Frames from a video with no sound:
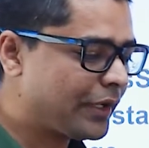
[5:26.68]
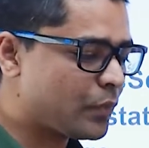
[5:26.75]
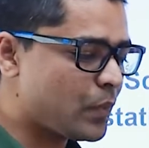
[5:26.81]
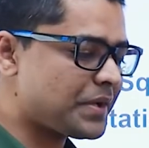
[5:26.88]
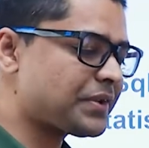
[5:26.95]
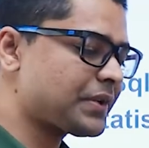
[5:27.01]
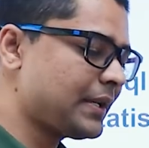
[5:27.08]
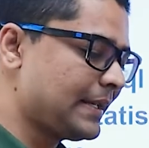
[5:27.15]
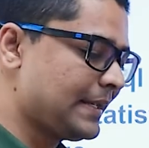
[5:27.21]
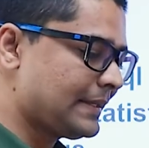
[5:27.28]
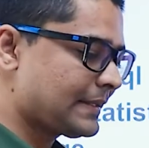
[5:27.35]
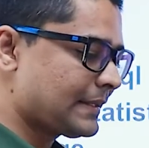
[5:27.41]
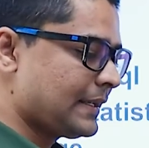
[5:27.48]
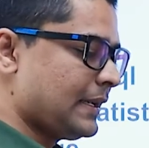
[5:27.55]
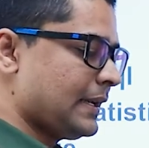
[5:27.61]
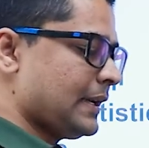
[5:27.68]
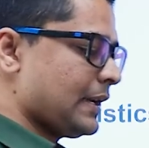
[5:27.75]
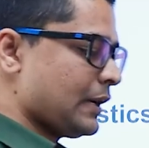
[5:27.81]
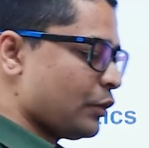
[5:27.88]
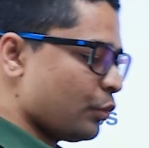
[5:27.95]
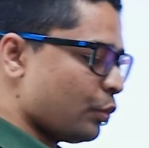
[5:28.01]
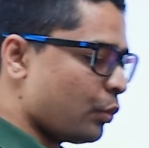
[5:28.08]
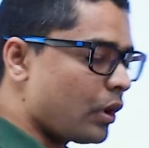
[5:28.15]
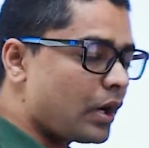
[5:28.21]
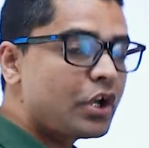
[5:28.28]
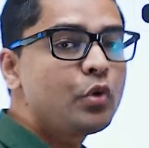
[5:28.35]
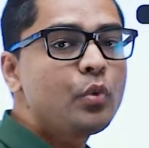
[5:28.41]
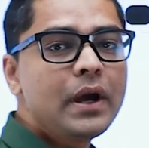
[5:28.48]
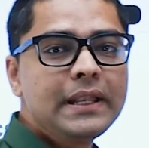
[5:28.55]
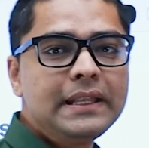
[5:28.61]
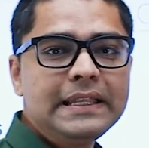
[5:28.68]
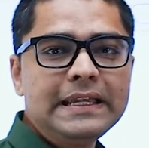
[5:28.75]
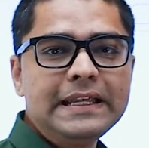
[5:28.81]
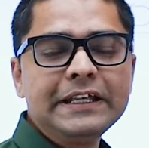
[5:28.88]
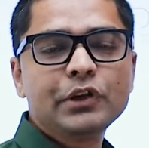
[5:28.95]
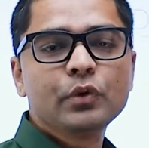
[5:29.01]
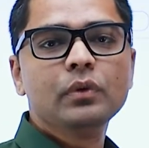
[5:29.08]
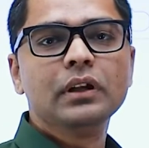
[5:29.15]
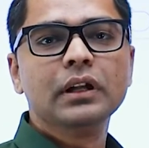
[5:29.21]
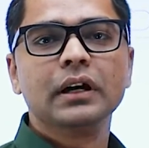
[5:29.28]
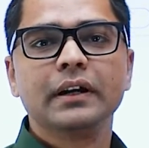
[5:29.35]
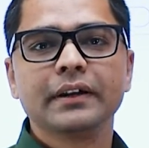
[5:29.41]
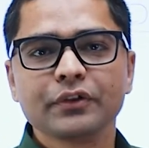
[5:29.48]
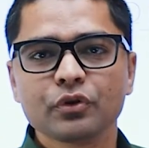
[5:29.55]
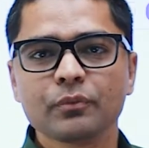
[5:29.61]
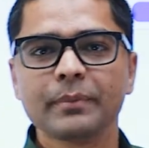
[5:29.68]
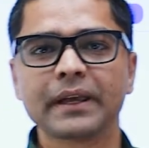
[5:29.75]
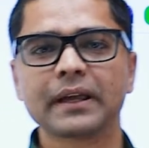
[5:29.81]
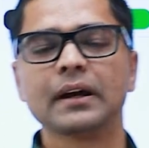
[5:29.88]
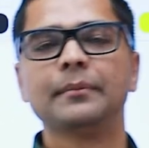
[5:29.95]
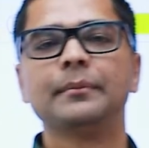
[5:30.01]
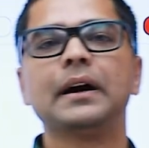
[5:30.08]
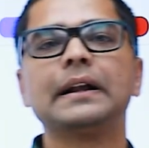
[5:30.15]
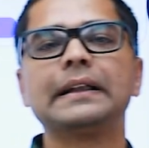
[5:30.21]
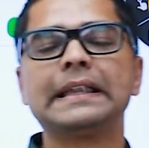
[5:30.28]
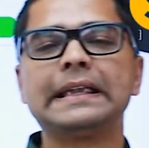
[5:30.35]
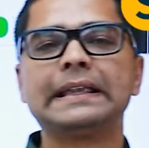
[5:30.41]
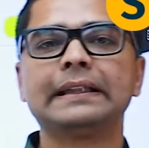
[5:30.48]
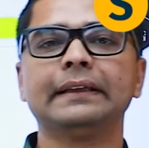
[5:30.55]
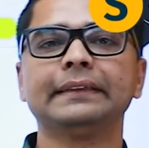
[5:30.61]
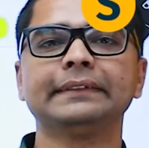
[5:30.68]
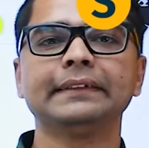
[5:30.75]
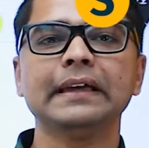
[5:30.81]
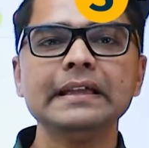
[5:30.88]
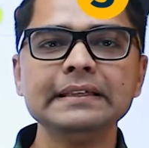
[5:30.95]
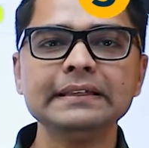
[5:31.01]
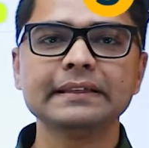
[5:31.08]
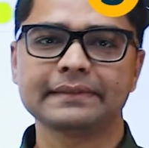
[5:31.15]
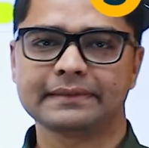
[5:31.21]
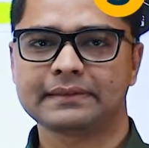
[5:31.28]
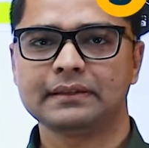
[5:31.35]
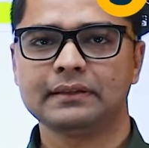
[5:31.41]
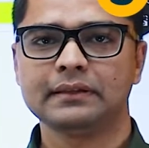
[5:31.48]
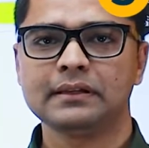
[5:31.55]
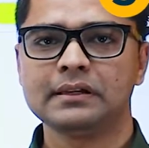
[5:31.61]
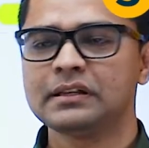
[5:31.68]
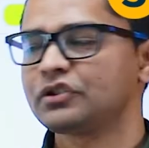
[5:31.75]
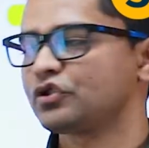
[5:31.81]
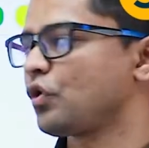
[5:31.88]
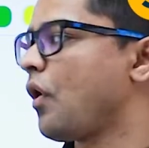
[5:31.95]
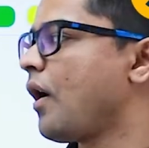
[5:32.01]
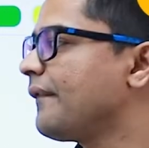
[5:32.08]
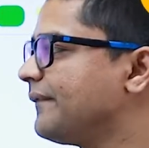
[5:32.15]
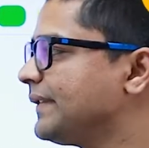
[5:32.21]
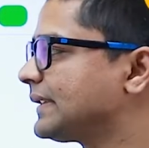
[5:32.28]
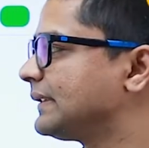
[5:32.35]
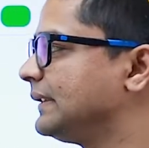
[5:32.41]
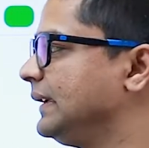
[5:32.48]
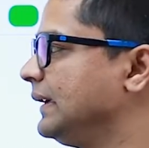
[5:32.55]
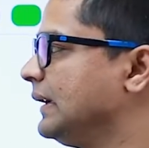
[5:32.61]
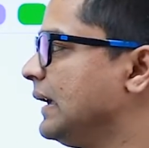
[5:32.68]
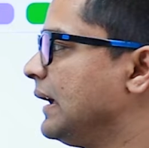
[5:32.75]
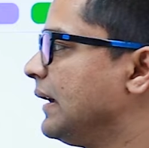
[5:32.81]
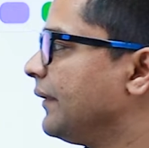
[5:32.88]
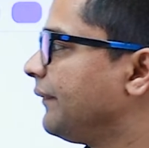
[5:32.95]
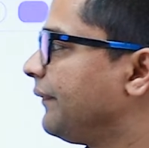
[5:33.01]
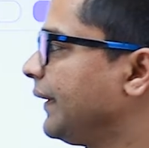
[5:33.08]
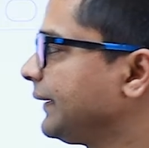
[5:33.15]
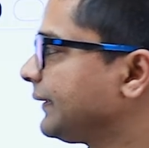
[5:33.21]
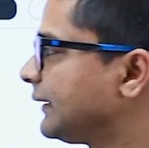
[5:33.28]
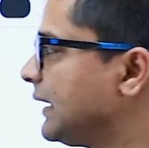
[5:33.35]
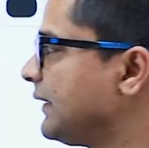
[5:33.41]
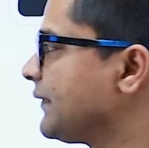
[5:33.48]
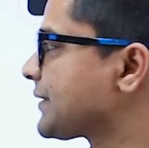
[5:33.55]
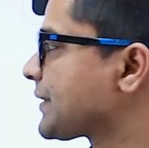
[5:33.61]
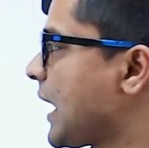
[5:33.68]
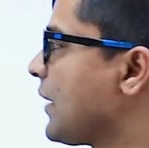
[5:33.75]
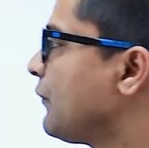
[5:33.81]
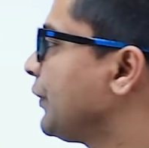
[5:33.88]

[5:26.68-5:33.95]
the question is, what do I need to learn to become a data scientist? So obviously, first thing which I